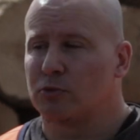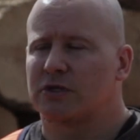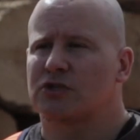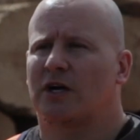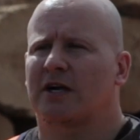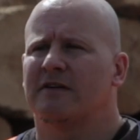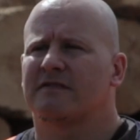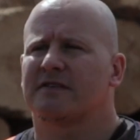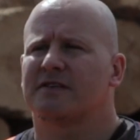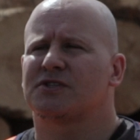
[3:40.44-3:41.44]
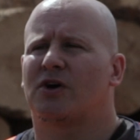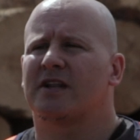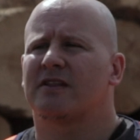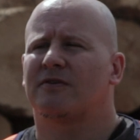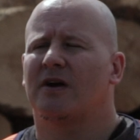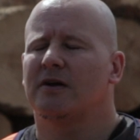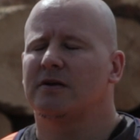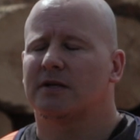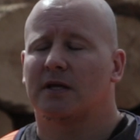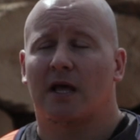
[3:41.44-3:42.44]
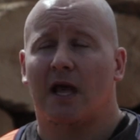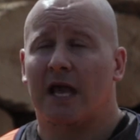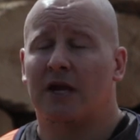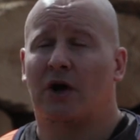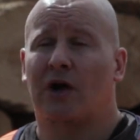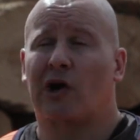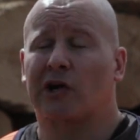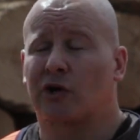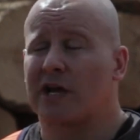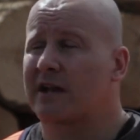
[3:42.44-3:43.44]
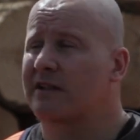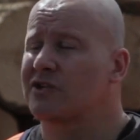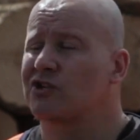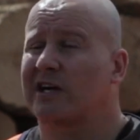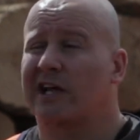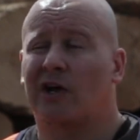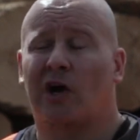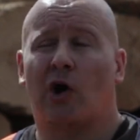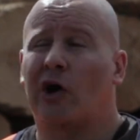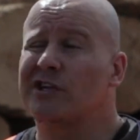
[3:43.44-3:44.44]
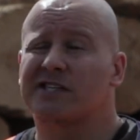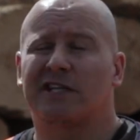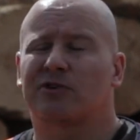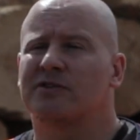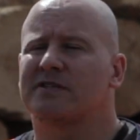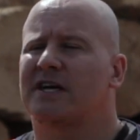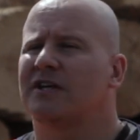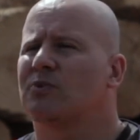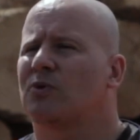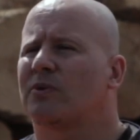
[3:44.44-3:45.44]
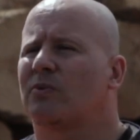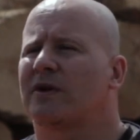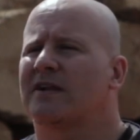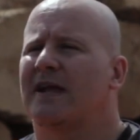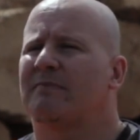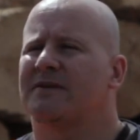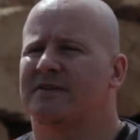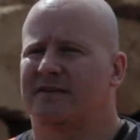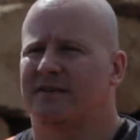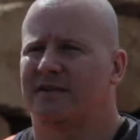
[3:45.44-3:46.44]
pulled the truck over to the side of the road, and I got out of the truck, and I honestly couldn't tell you what had happened.